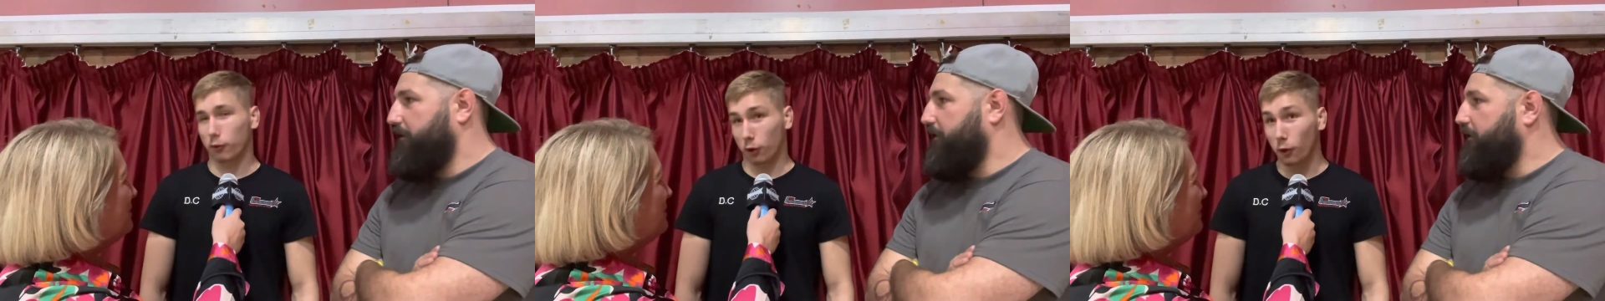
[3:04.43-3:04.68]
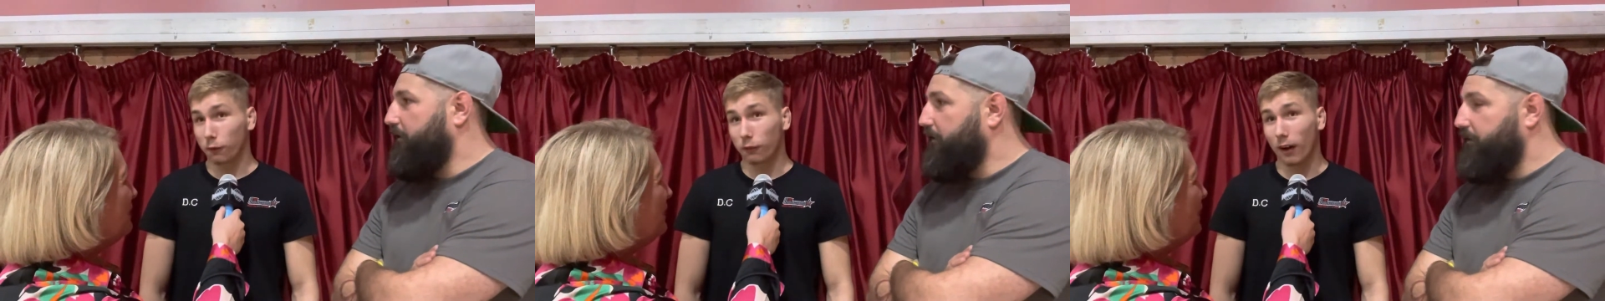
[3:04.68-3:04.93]

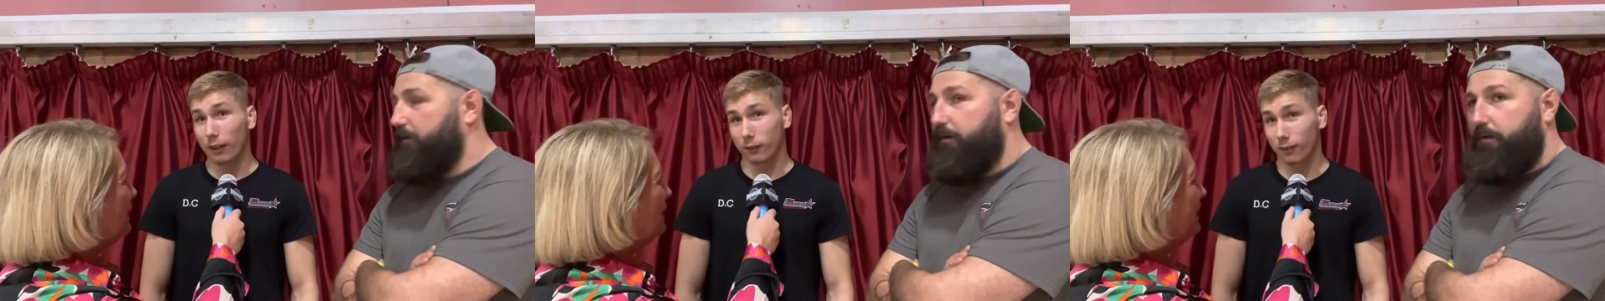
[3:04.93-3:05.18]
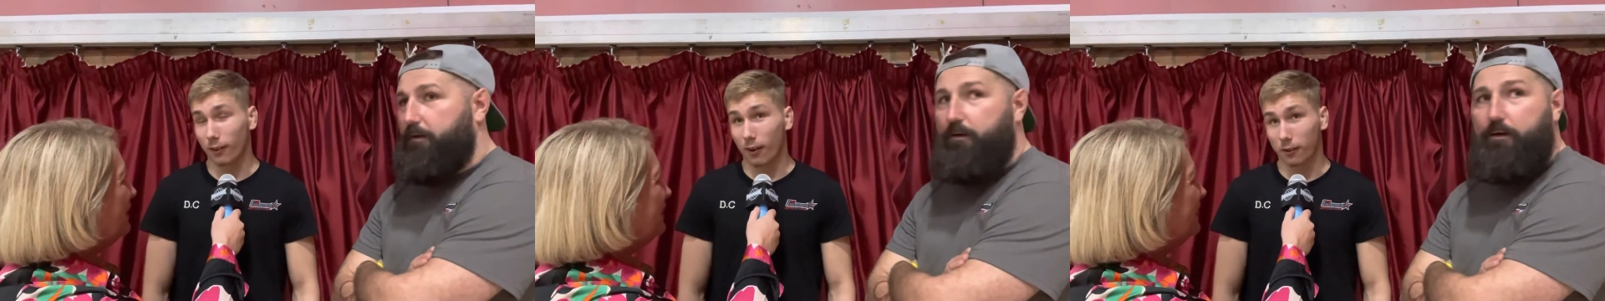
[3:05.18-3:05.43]
Speaker 1: two fights
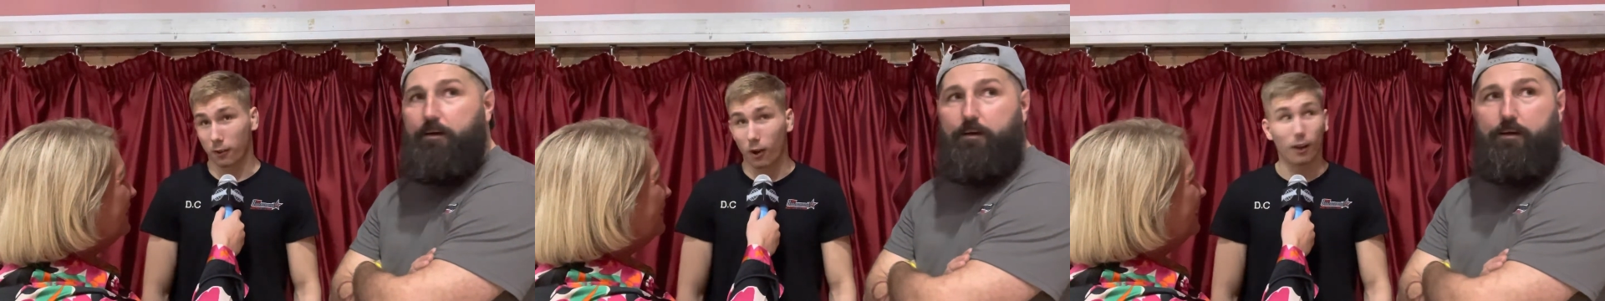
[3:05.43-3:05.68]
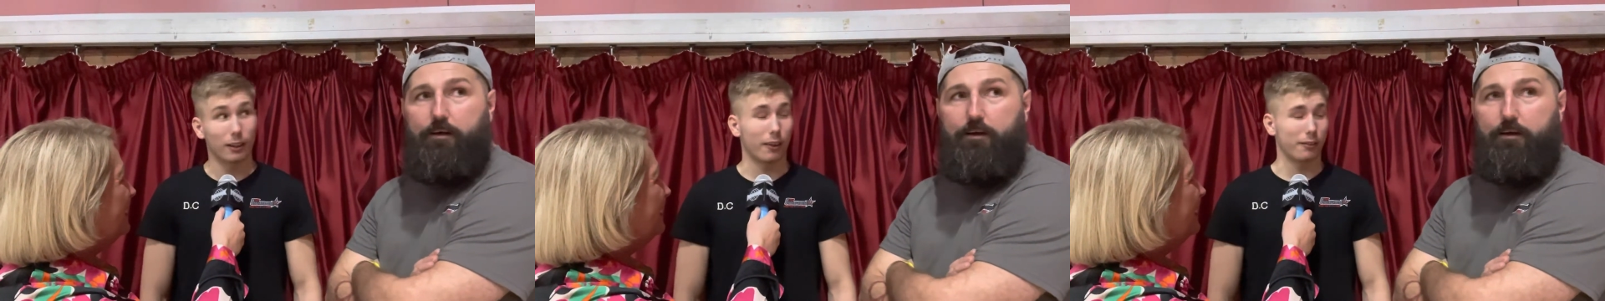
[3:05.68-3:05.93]
on our
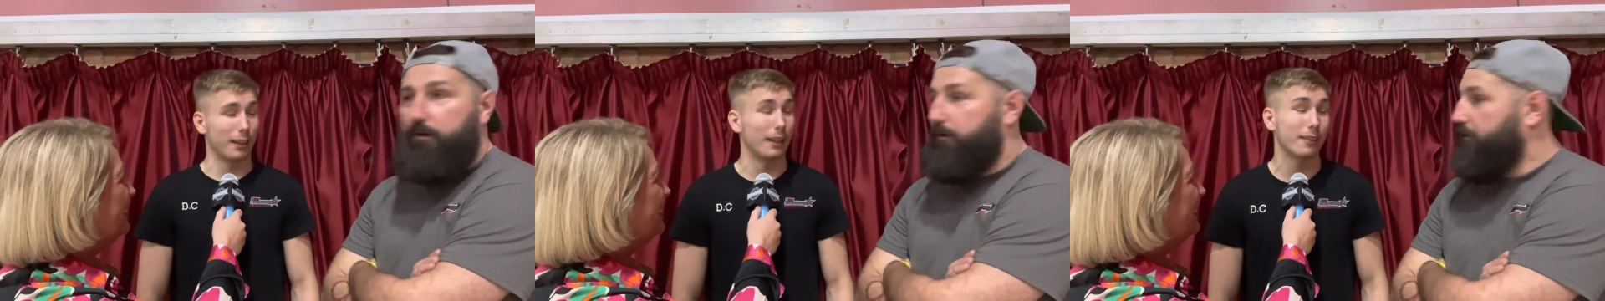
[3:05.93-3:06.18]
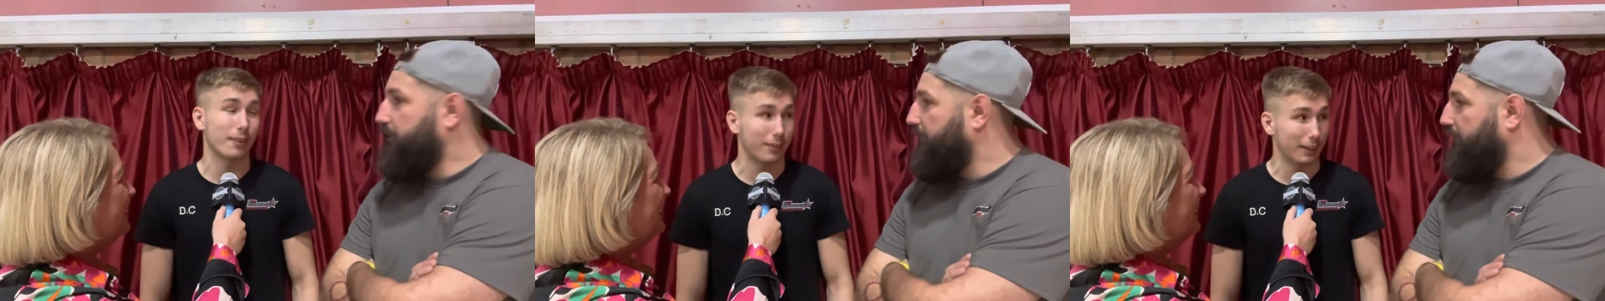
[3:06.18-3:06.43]
card, I'll tell
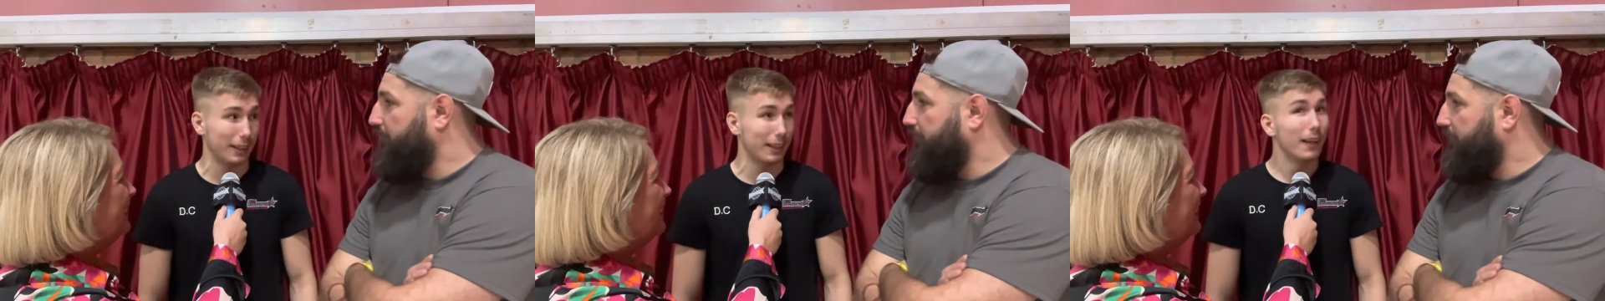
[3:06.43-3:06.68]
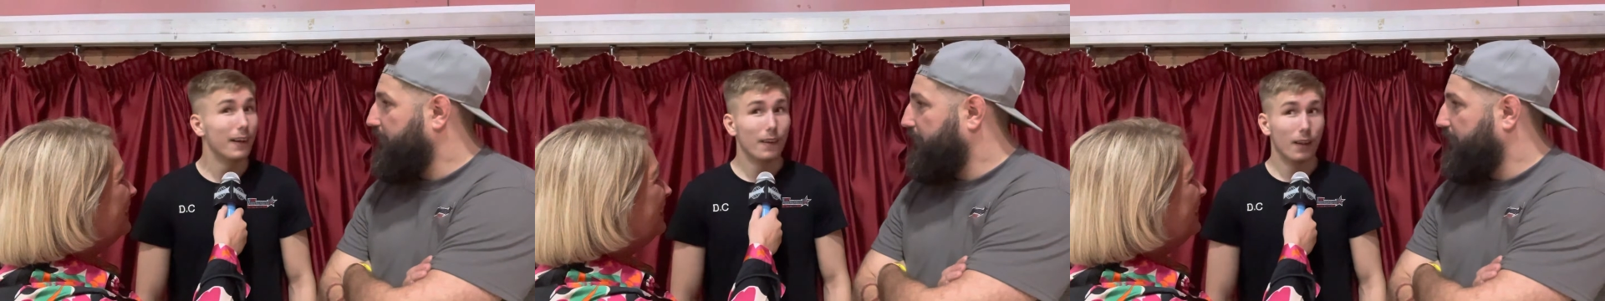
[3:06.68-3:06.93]
you to see.
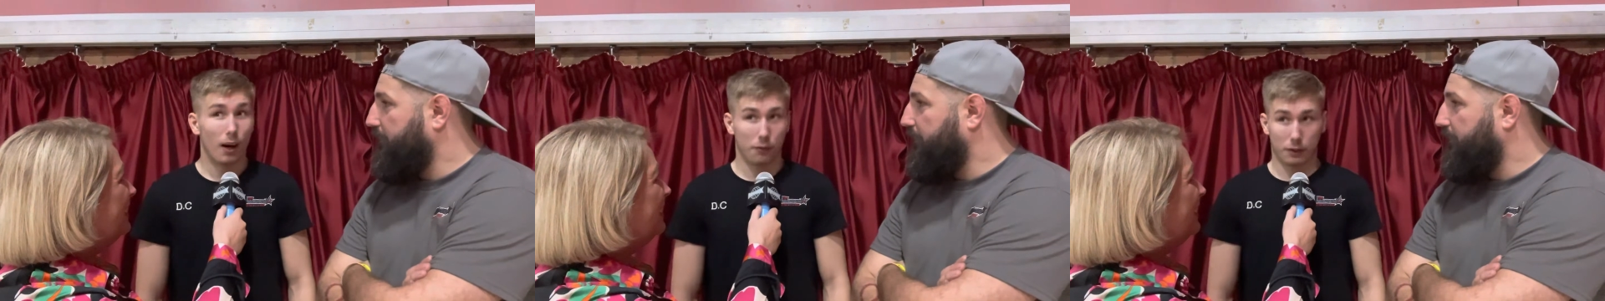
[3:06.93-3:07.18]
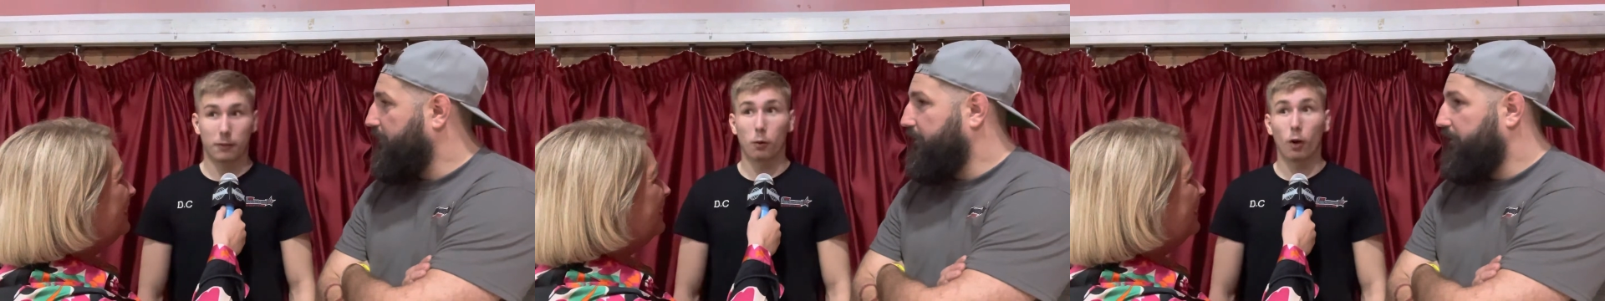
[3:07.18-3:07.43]
I
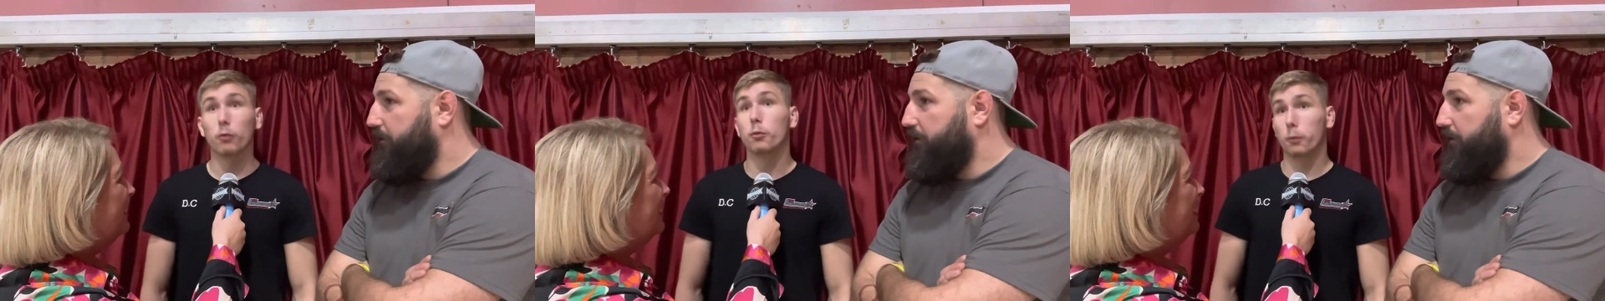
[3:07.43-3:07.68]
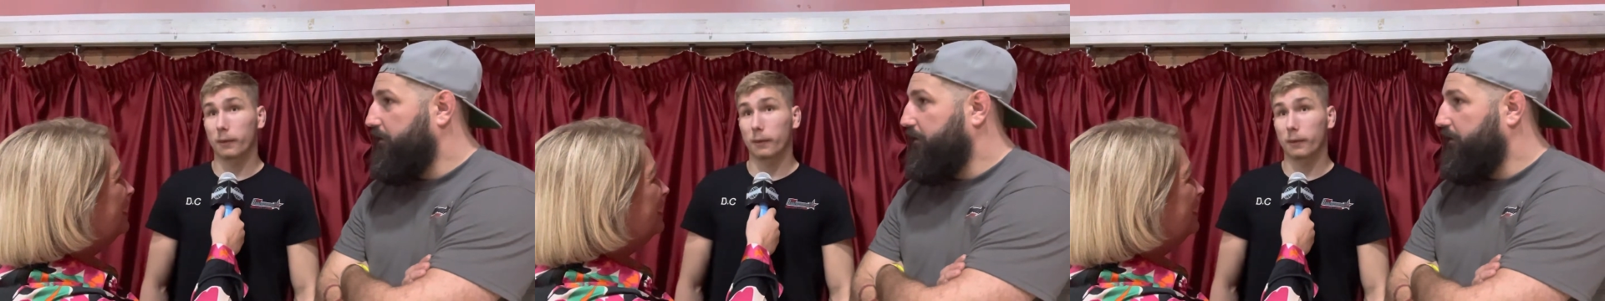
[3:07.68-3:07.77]
think one will be